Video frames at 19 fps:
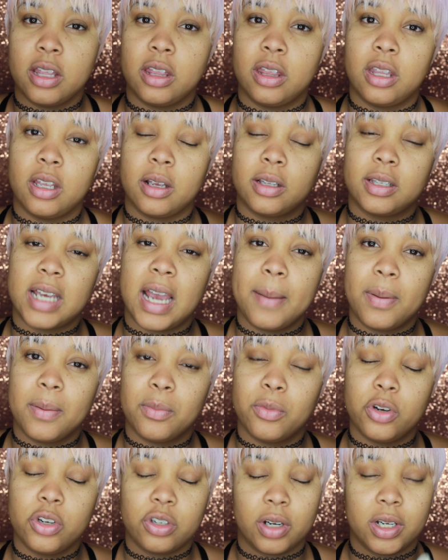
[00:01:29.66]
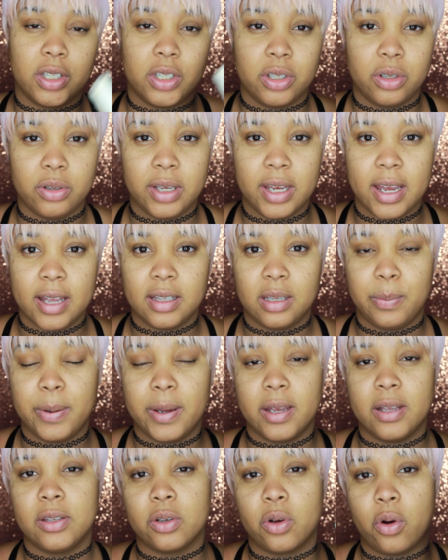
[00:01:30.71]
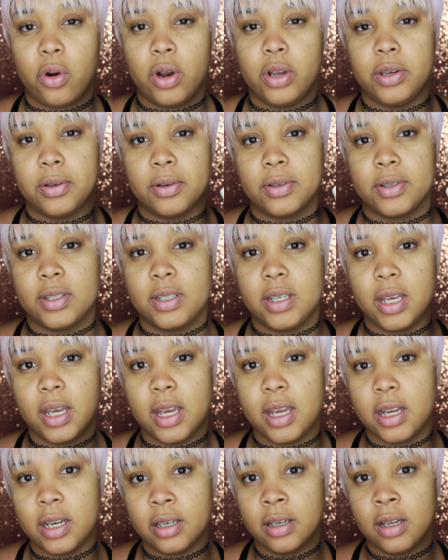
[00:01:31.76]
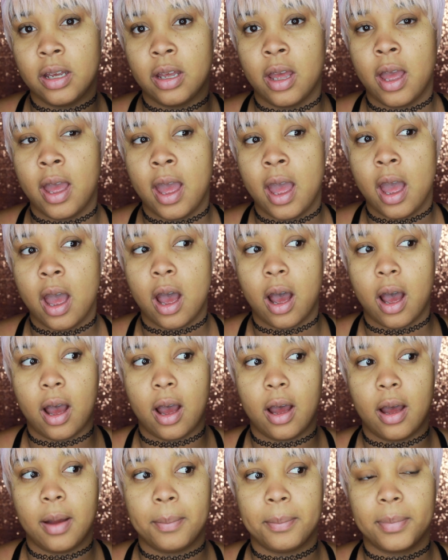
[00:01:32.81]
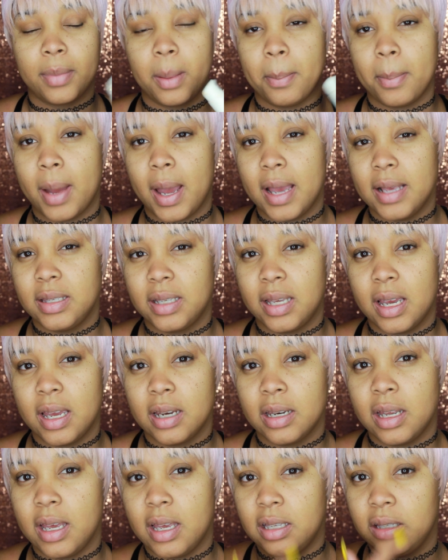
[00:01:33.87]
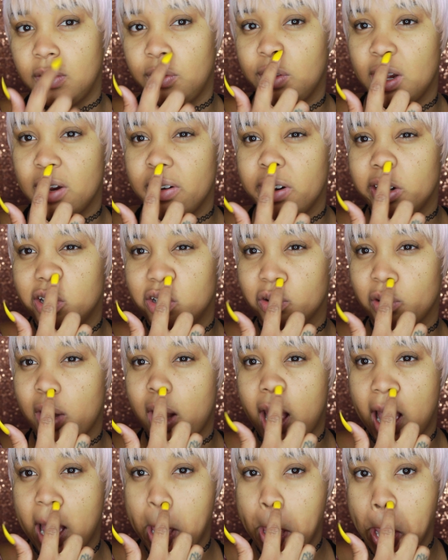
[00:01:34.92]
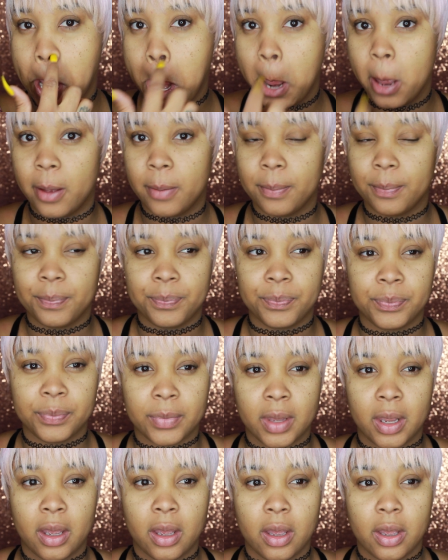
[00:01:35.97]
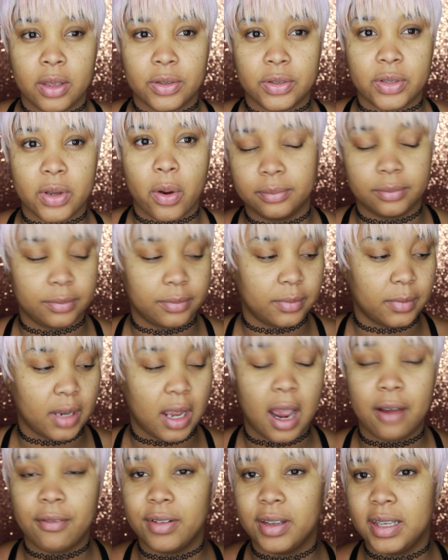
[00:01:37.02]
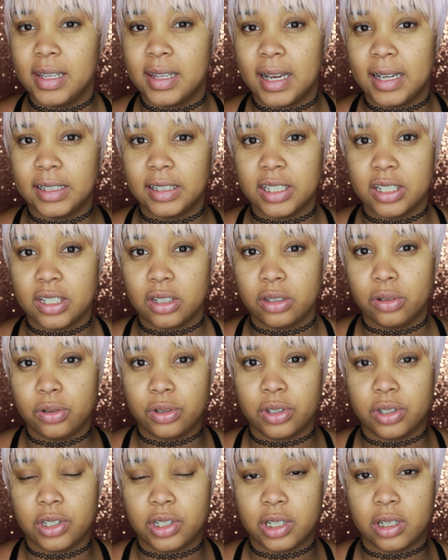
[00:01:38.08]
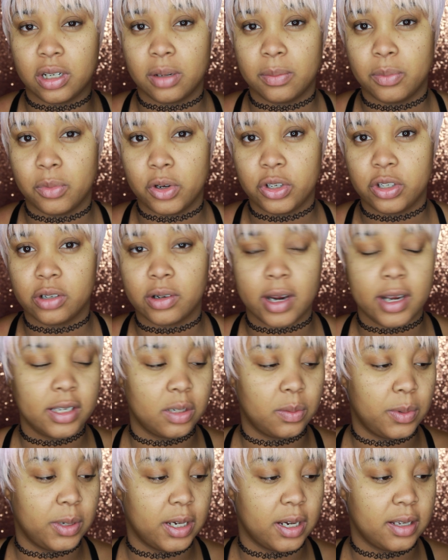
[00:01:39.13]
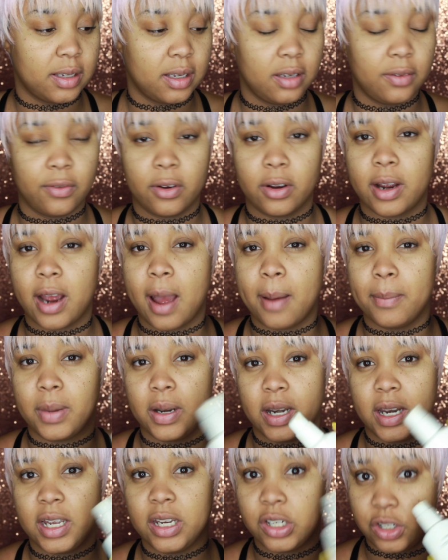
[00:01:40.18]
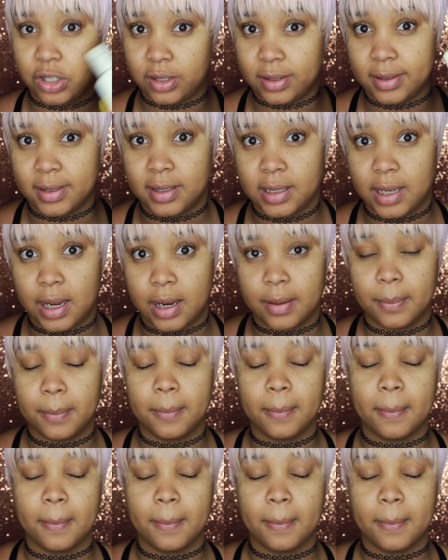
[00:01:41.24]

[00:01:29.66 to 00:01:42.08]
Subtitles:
The type of moisturizer you get depends on your skin. My skin is very dry, so I really like this Neutrogena moisturizer because it's for combination skin.